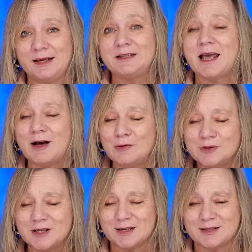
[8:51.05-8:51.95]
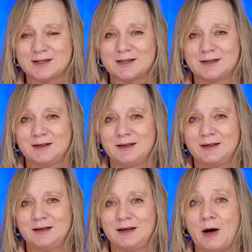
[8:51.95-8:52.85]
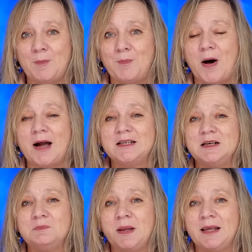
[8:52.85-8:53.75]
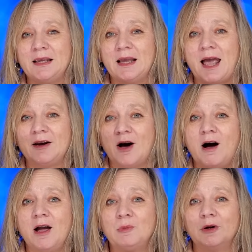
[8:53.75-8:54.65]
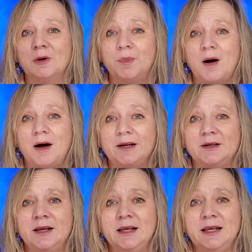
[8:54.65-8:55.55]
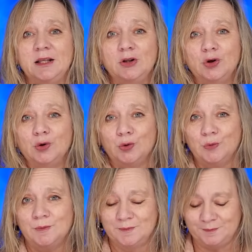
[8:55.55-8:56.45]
He tells us, Abide in me, and I will abide in you.